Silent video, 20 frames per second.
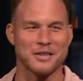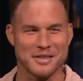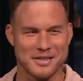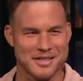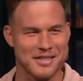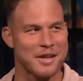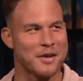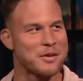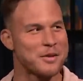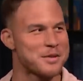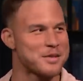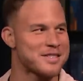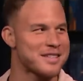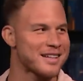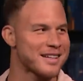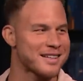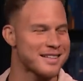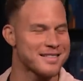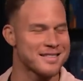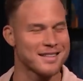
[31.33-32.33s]
Let's sell those
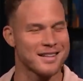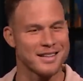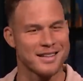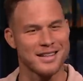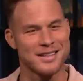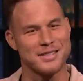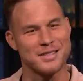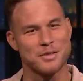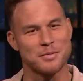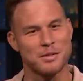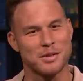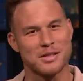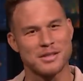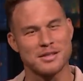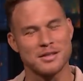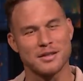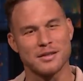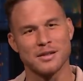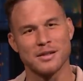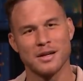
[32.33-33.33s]
tickets like next to the bench.
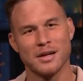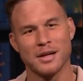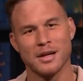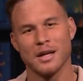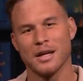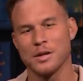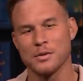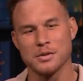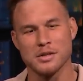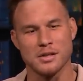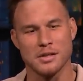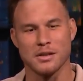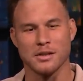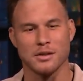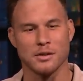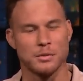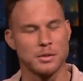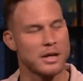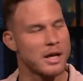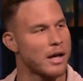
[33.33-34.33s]
So it was just good
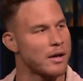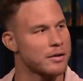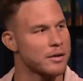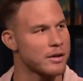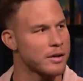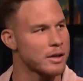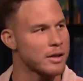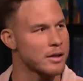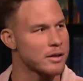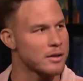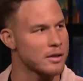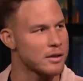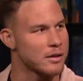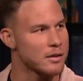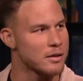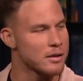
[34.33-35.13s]
to be out there again, you know.